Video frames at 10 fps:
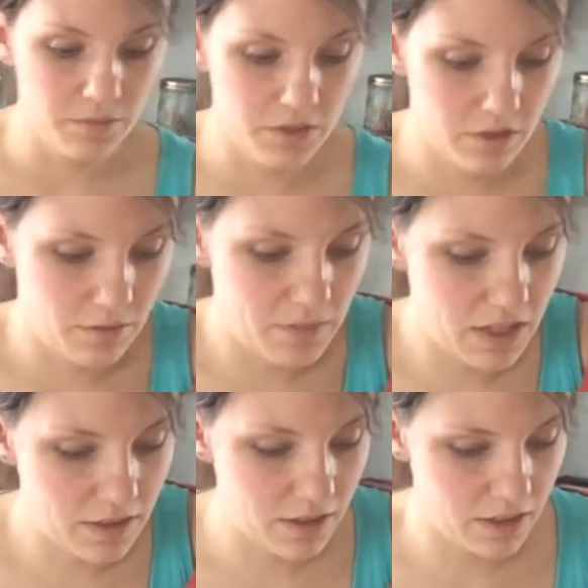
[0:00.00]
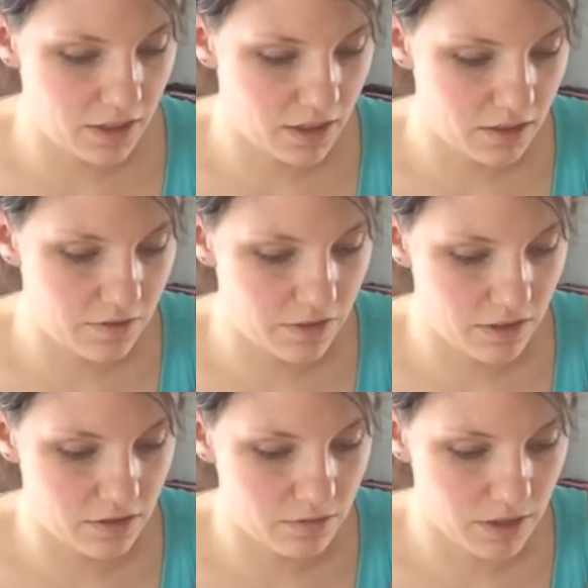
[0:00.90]
So the meat that I need for
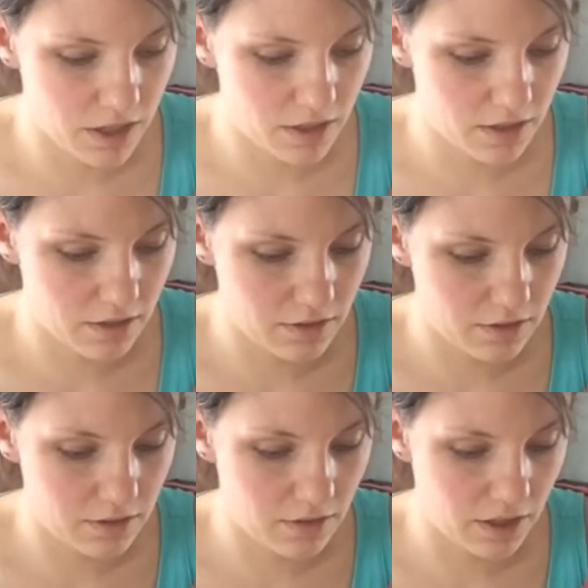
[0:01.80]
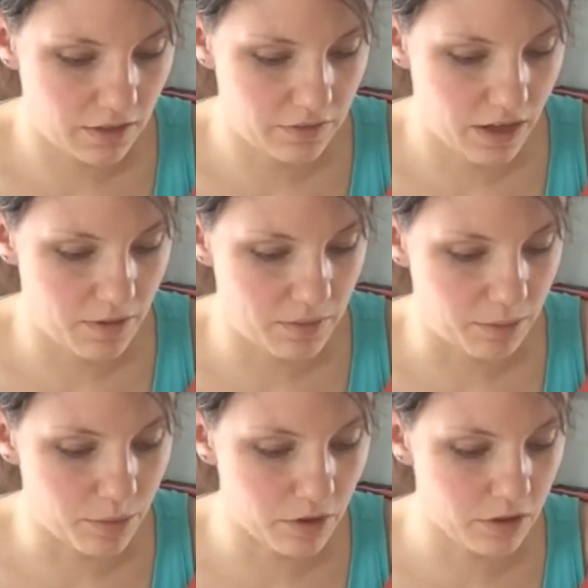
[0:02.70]
this week, I've got
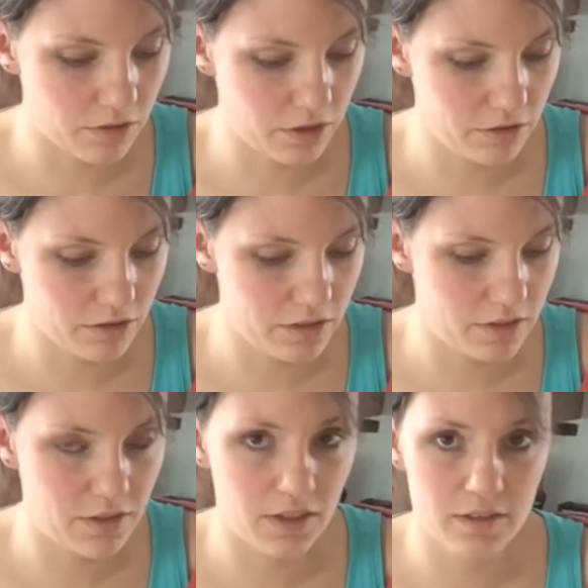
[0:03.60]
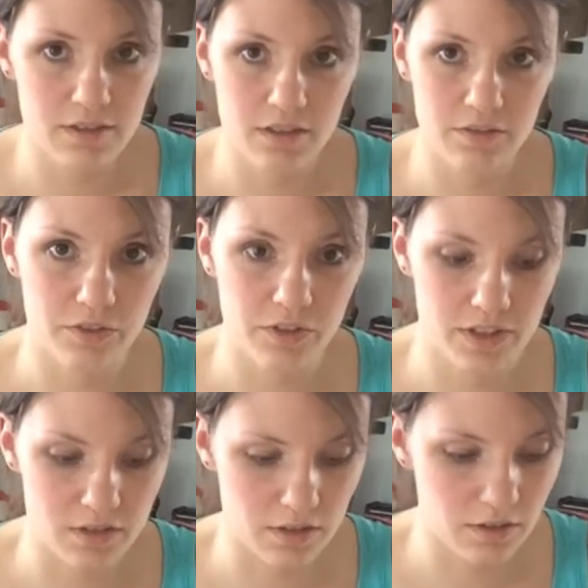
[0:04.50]
my pork roast, that's
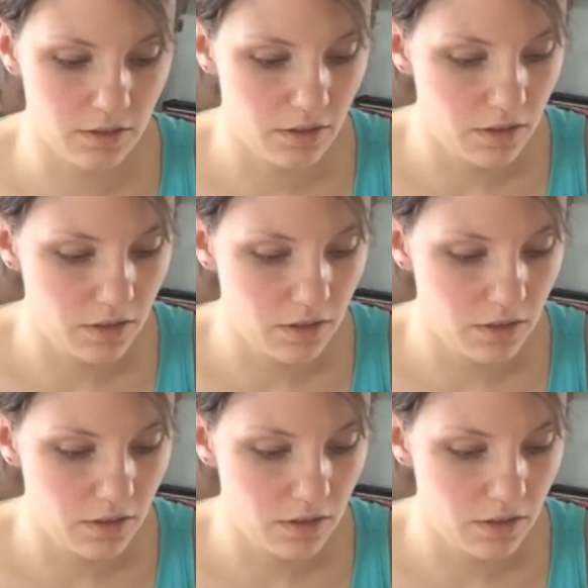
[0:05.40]
freezer.